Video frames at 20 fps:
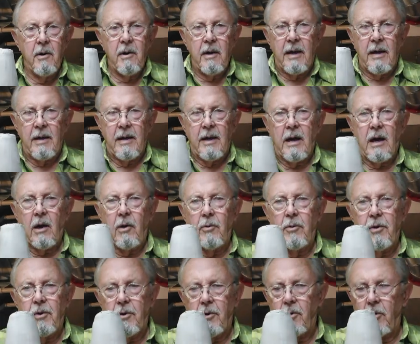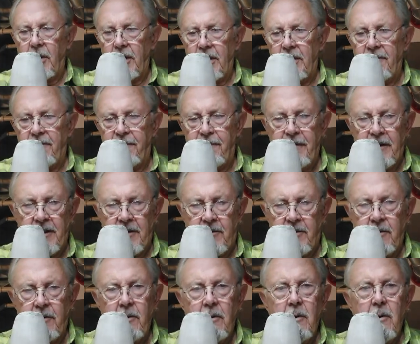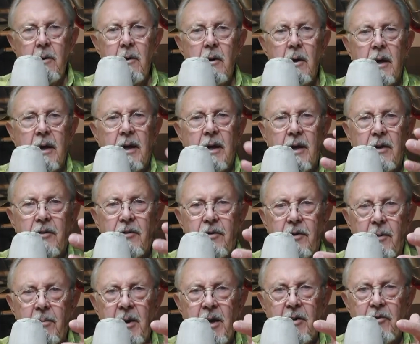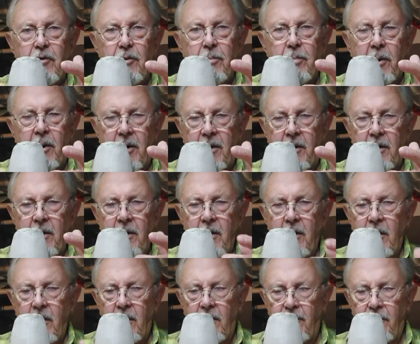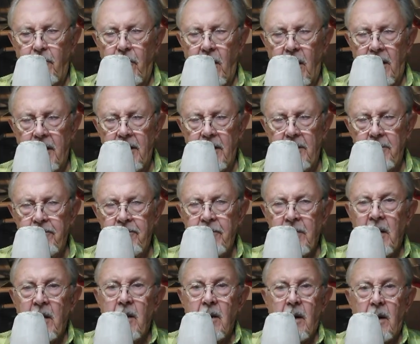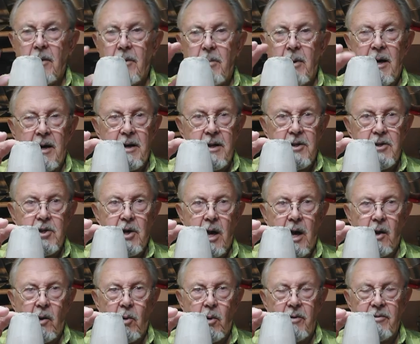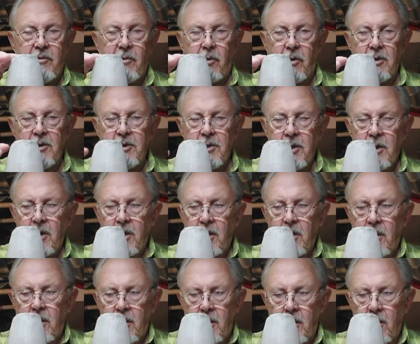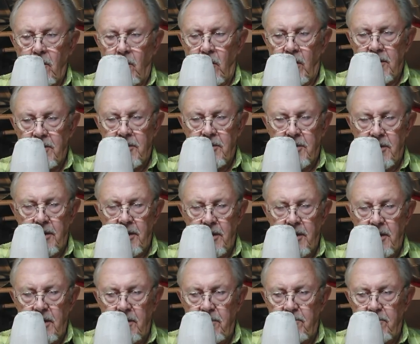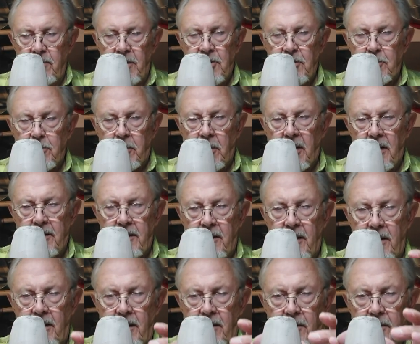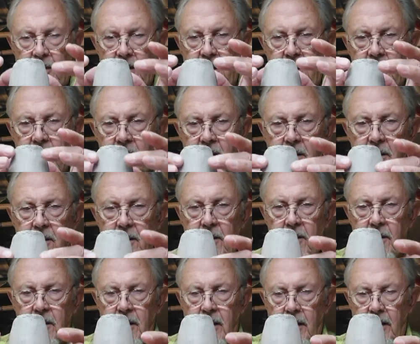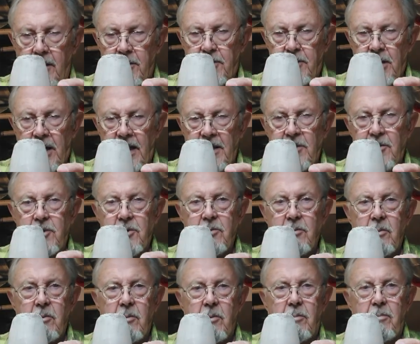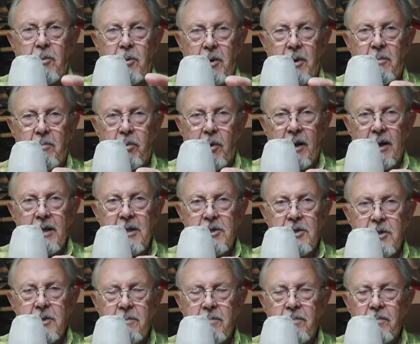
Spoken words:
and how they're going to fit against the major part of the body. Now the body is hollow, of course. Once the pinch pot and the sides were put in place,